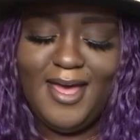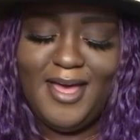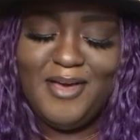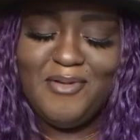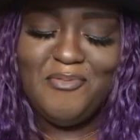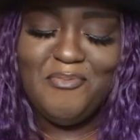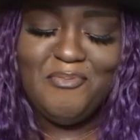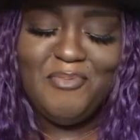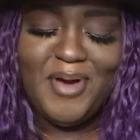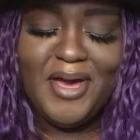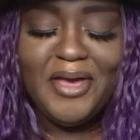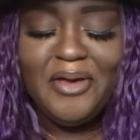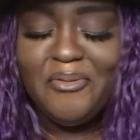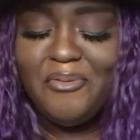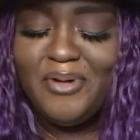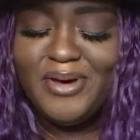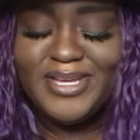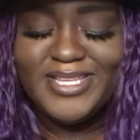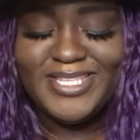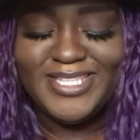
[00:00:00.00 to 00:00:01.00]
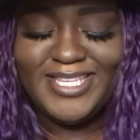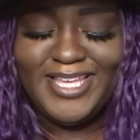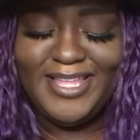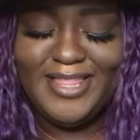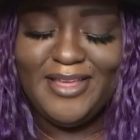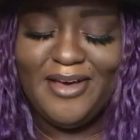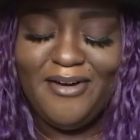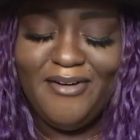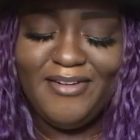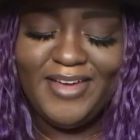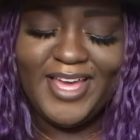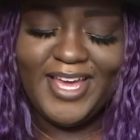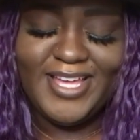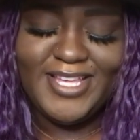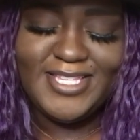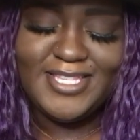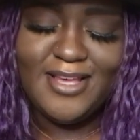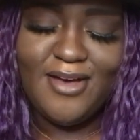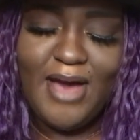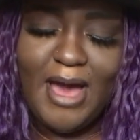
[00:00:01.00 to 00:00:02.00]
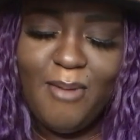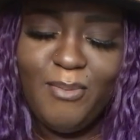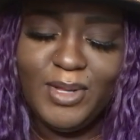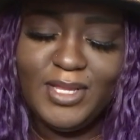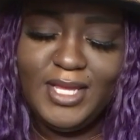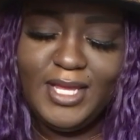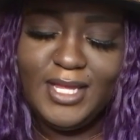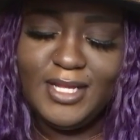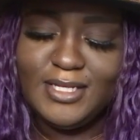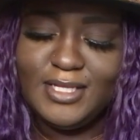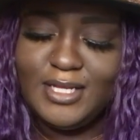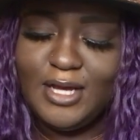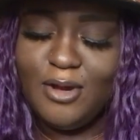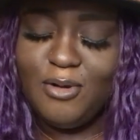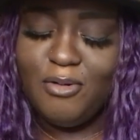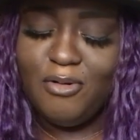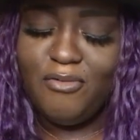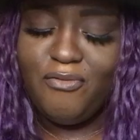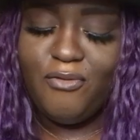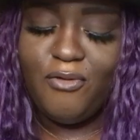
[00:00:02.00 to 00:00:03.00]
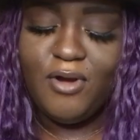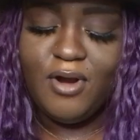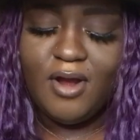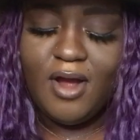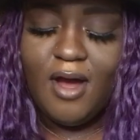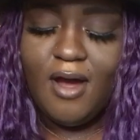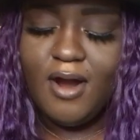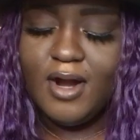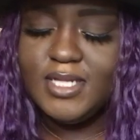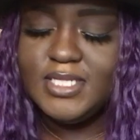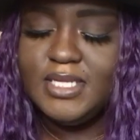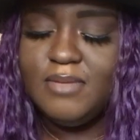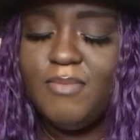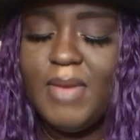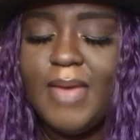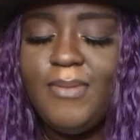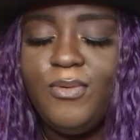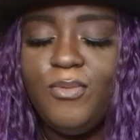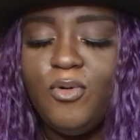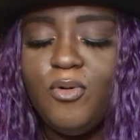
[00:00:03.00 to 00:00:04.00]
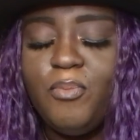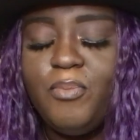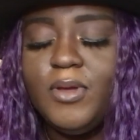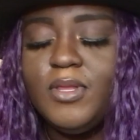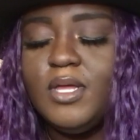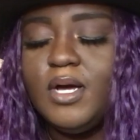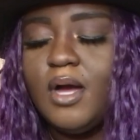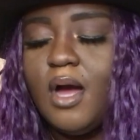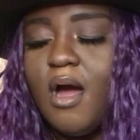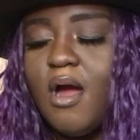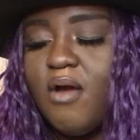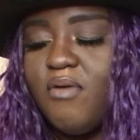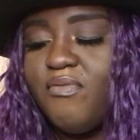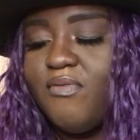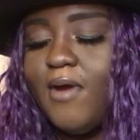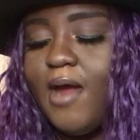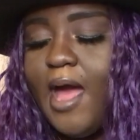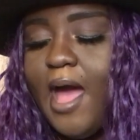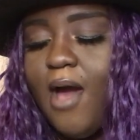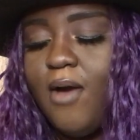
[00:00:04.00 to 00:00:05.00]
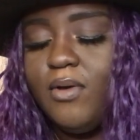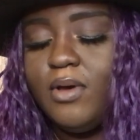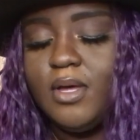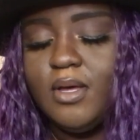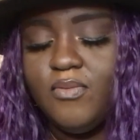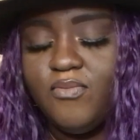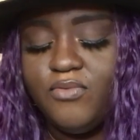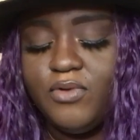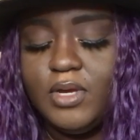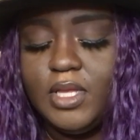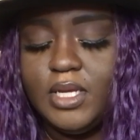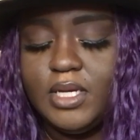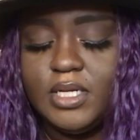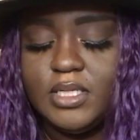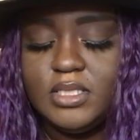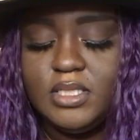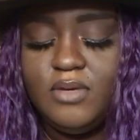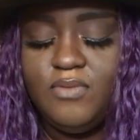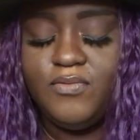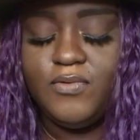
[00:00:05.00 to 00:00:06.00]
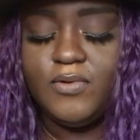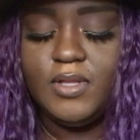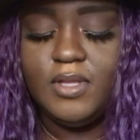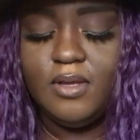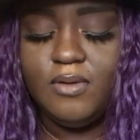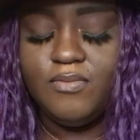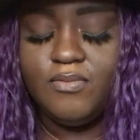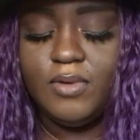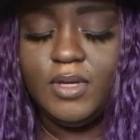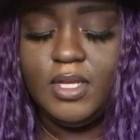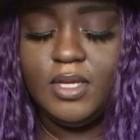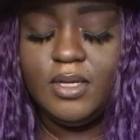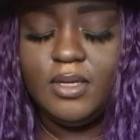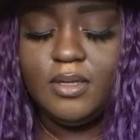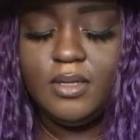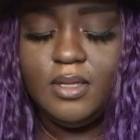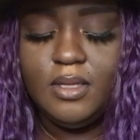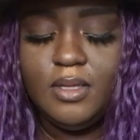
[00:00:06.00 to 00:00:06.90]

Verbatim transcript: but we'll see though okay so i'm going to get a total of four cards and maybe we'll pull a card for outcome for clarity for love reading